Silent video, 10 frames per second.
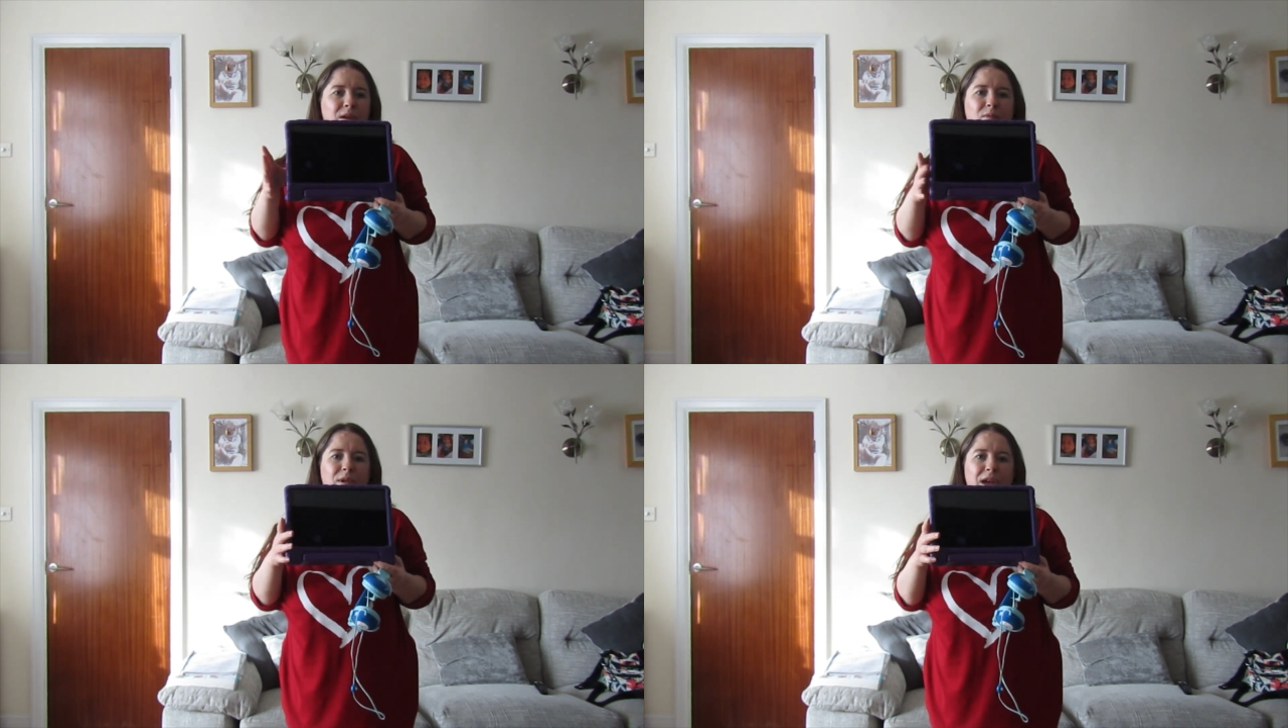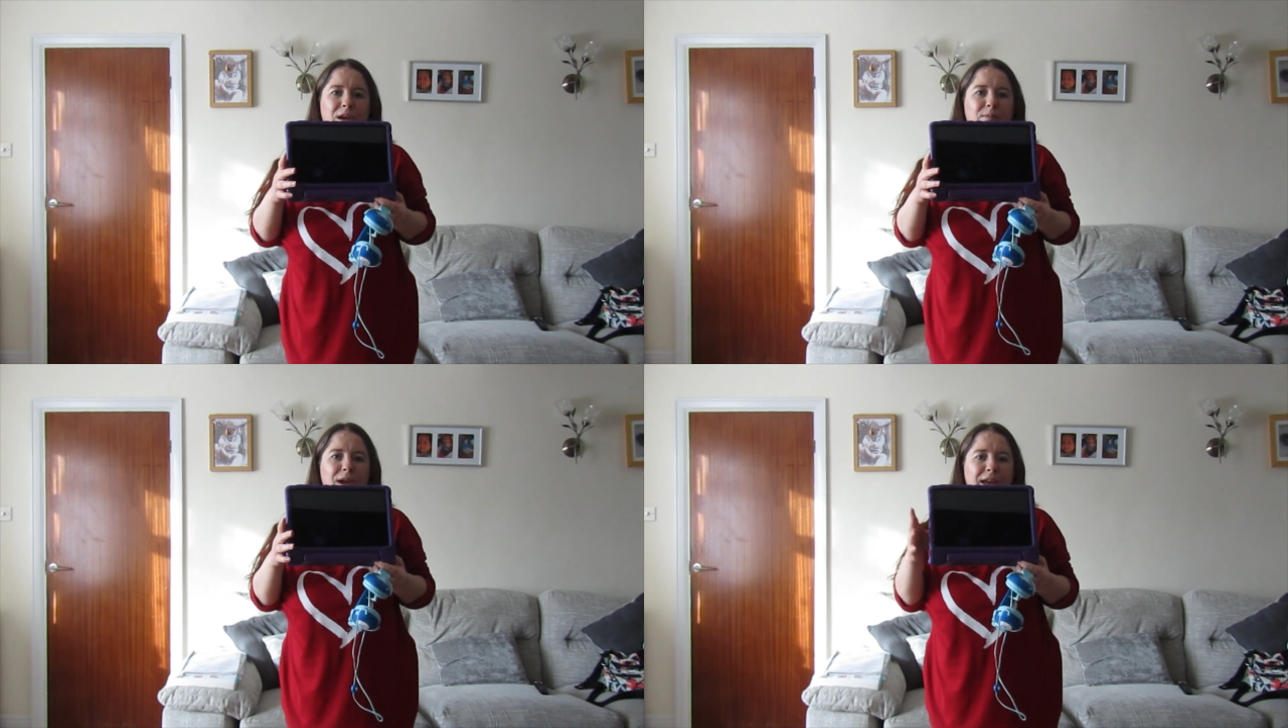where they
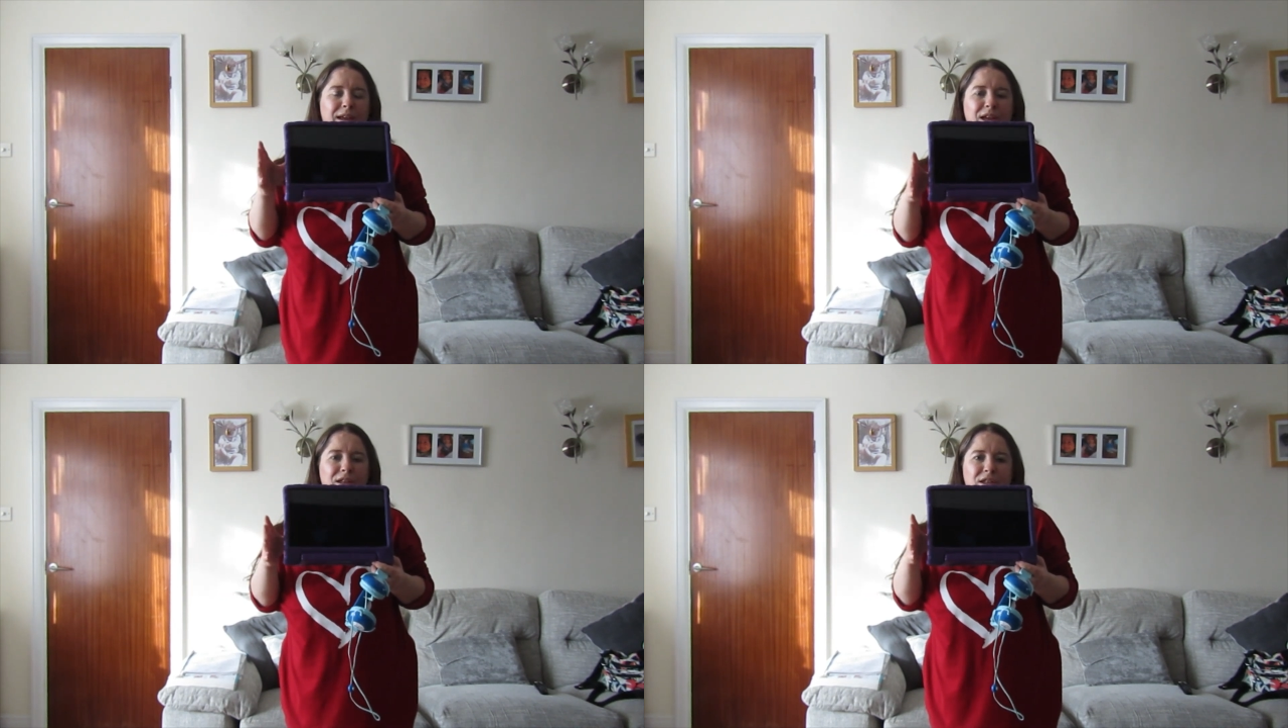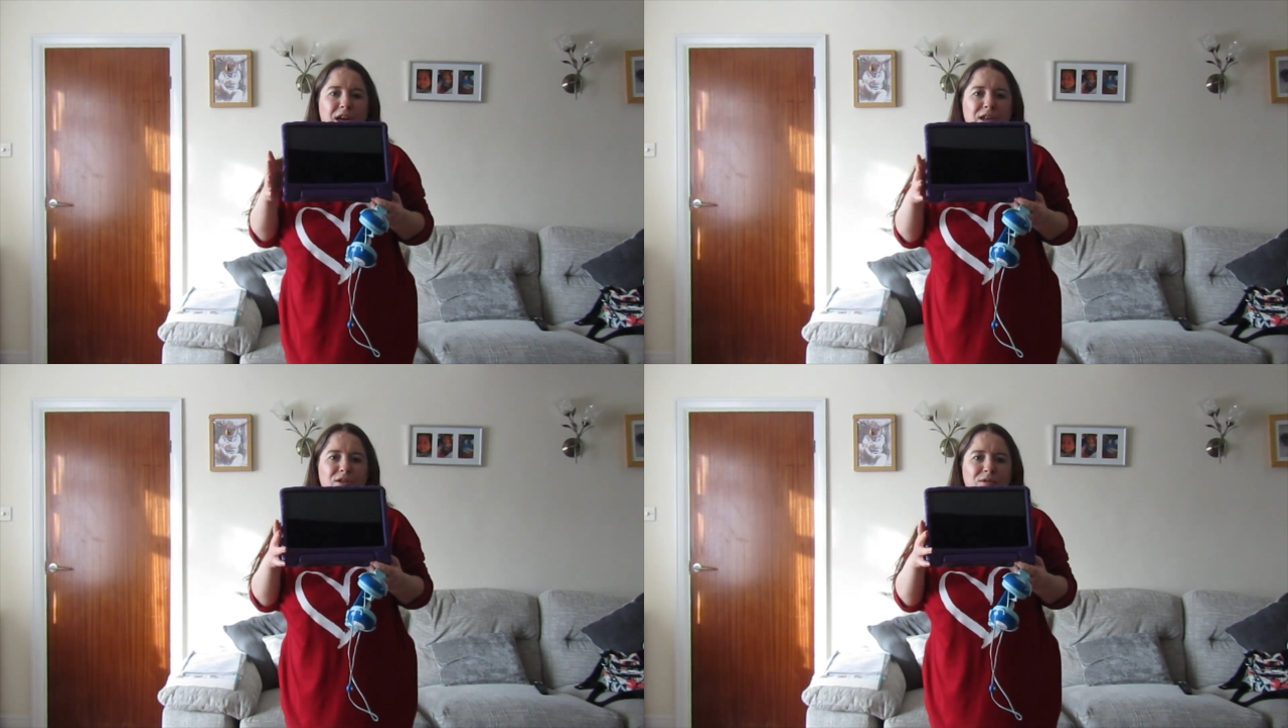can play
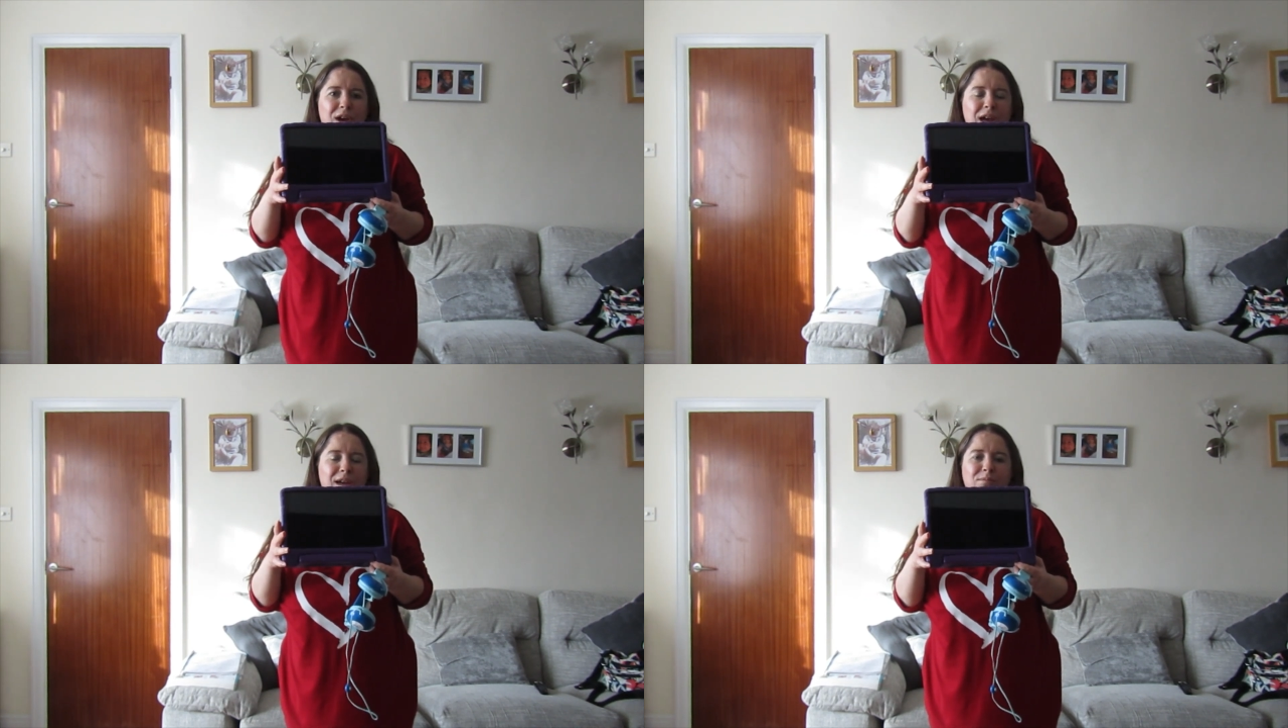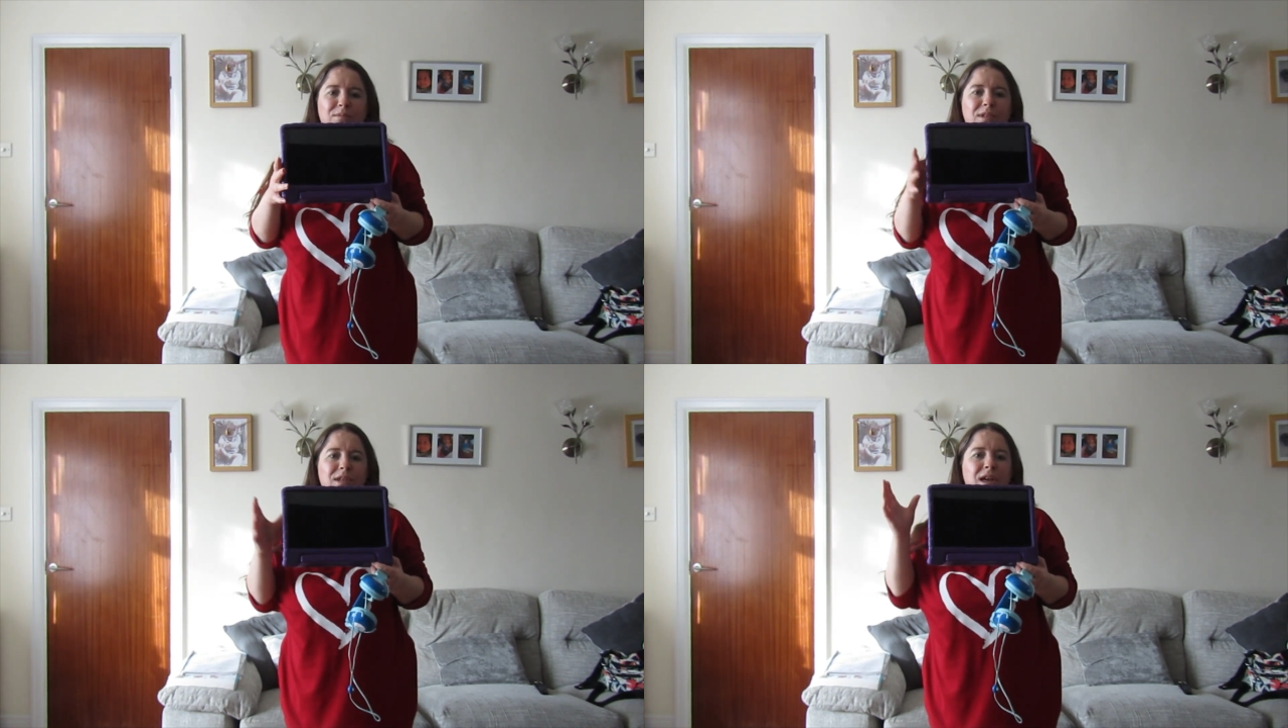educational games,